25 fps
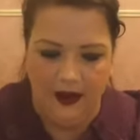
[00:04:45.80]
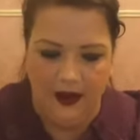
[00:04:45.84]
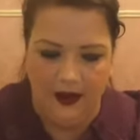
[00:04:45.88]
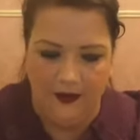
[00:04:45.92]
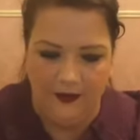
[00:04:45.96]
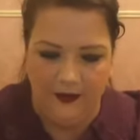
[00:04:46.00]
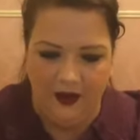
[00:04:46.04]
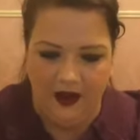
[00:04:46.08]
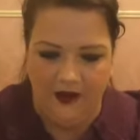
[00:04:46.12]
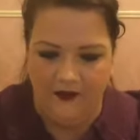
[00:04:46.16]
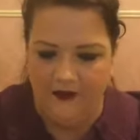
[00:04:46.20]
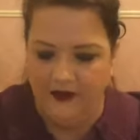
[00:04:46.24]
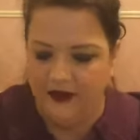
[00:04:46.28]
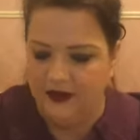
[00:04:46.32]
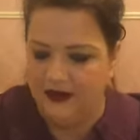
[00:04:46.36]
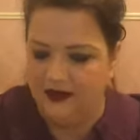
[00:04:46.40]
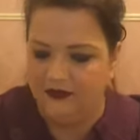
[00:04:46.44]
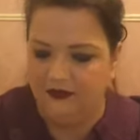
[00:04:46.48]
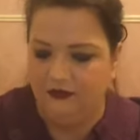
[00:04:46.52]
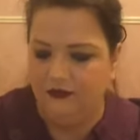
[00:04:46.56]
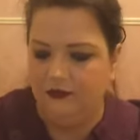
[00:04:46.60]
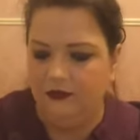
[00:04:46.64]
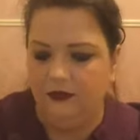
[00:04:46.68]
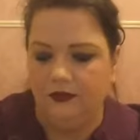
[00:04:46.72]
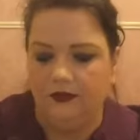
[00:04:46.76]
Obviously,
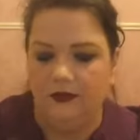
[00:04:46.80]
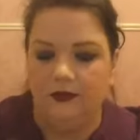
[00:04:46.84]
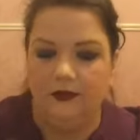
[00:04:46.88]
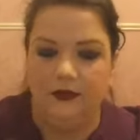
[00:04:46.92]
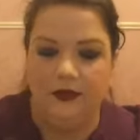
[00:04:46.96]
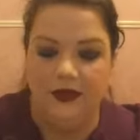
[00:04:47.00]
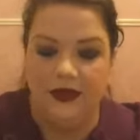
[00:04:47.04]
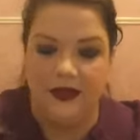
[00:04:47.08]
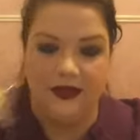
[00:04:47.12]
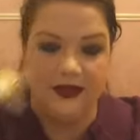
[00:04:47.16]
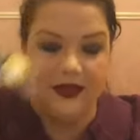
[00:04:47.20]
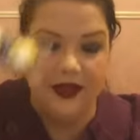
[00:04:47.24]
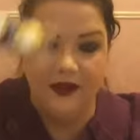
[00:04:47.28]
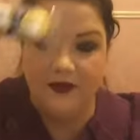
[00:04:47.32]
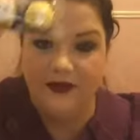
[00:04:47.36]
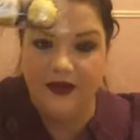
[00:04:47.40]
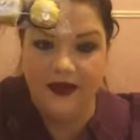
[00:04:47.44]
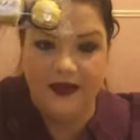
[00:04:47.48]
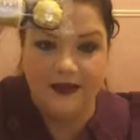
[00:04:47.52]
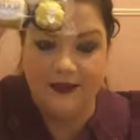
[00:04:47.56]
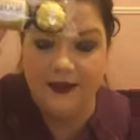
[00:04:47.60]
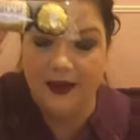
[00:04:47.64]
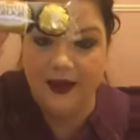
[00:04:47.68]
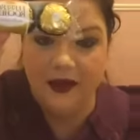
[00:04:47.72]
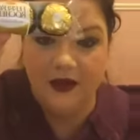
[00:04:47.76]

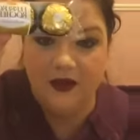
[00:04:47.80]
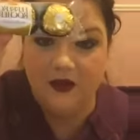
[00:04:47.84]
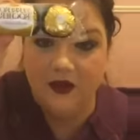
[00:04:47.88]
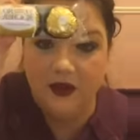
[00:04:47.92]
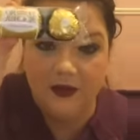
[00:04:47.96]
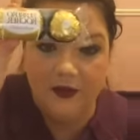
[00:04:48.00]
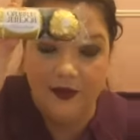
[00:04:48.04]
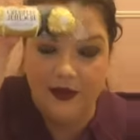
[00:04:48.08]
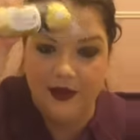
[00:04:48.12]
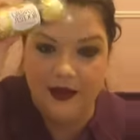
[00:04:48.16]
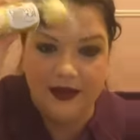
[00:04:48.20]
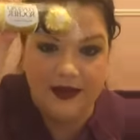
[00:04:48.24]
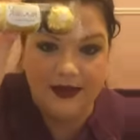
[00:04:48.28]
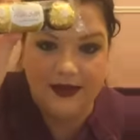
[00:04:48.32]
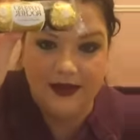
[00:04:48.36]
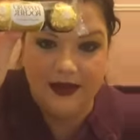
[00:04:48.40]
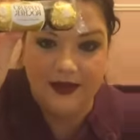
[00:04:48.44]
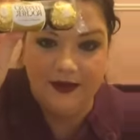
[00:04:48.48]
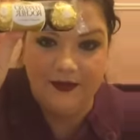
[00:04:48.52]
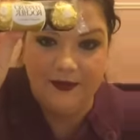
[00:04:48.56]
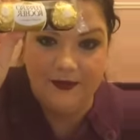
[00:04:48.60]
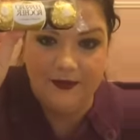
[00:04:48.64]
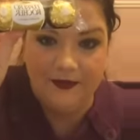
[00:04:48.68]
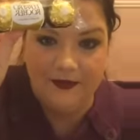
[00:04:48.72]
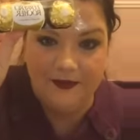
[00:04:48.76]
self-explanatory, what can I
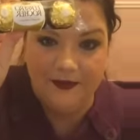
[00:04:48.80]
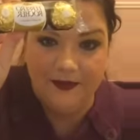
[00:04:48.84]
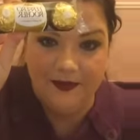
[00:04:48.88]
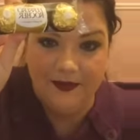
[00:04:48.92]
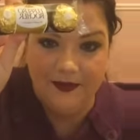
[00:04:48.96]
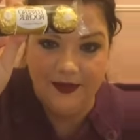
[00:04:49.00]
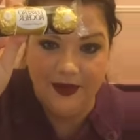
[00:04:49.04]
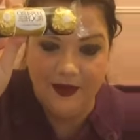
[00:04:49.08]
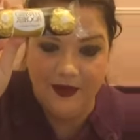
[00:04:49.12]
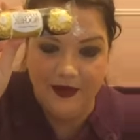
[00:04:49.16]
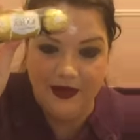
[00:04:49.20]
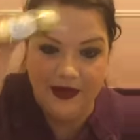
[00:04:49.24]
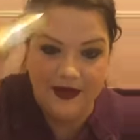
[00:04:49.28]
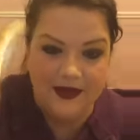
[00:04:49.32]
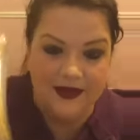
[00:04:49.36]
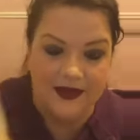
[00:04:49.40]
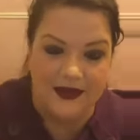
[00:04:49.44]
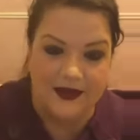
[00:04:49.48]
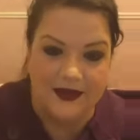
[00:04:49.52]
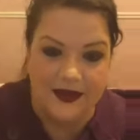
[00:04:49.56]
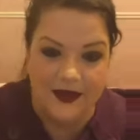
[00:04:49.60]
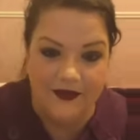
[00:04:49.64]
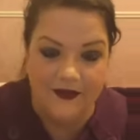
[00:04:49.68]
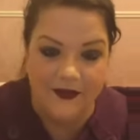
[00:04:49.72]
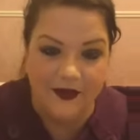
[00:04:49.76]
say about these, like
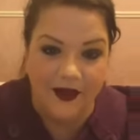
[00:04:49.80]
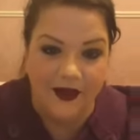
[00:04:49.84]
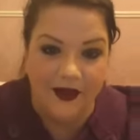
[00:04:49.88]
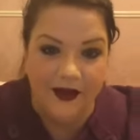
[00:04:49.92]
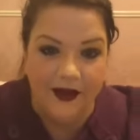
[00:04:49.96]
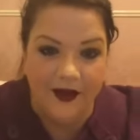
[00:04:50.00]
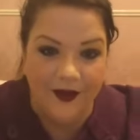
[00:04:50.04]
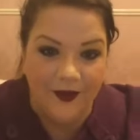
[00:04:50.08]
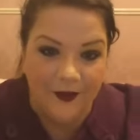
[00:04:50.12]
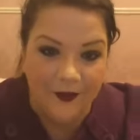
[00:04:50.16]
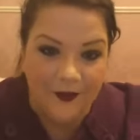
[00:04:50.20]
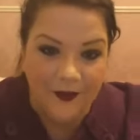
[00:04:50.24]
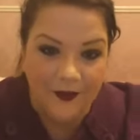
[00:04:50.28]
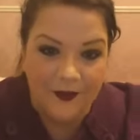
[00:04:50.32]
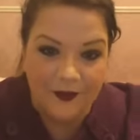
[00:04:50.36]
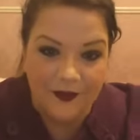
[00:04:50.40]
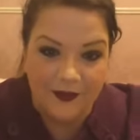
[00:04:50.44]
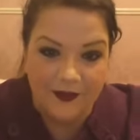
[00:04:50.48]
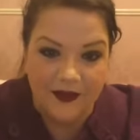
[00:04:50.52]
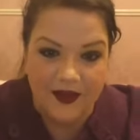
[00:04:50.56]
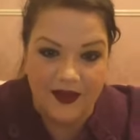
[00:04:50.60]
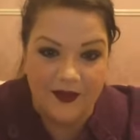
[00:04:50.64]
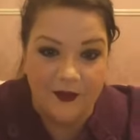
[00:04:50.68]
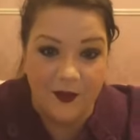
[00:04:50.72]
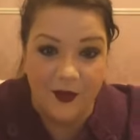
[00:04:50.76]
so far?
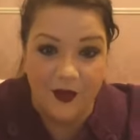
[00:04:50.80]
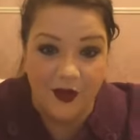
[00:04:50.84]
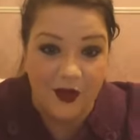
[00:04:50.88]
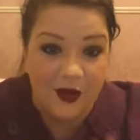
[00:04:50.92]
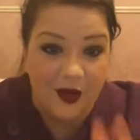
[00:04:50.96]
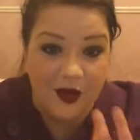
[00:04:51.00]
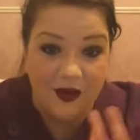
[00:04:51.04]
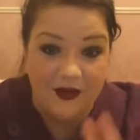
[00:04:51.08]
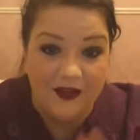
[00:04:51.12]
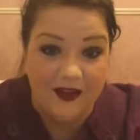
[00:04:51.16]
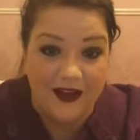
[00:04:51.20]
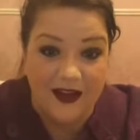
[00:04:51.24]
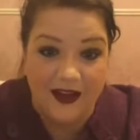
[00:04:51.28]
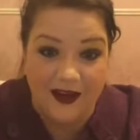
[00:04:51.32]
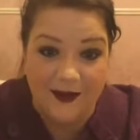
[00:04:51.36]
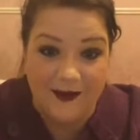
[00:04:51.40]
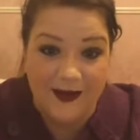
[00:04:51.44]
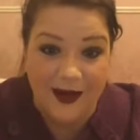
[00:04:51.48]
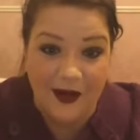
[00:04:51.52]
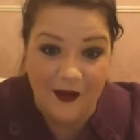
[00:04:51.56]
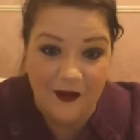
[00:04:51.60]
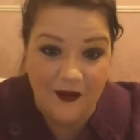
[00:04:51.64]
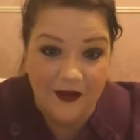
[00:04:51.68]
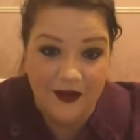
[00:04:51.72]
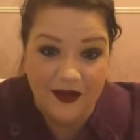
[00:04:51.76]
Just put the whole thing in your
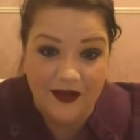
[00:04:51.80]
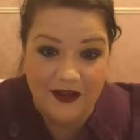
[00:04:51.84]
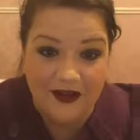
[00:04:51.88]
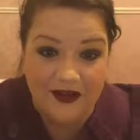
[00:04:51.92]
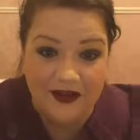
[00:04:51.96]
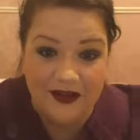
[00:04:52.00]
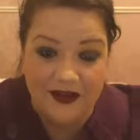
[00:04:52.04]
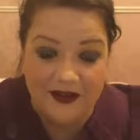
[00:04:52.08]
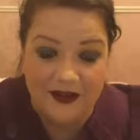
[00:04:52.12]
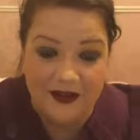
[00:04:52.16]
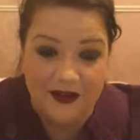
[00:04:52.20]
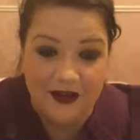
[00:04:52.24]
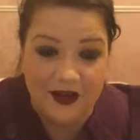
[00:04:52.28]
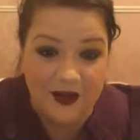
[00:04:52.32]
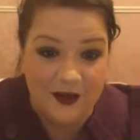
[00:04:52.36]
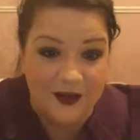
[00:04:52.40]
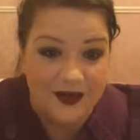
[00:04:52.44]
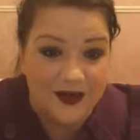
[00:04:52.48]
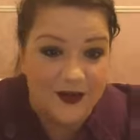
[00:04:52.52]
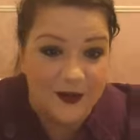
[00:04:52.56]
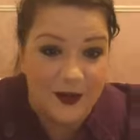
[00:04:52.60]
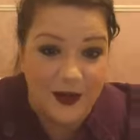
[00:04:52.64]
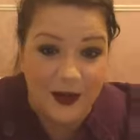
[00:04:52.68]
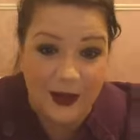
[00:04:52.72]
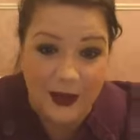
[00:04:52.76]
mouth and chew and
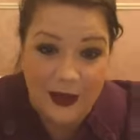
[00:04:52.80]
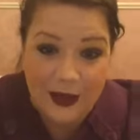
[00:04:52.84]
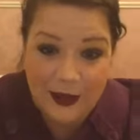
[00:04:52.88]
swallow.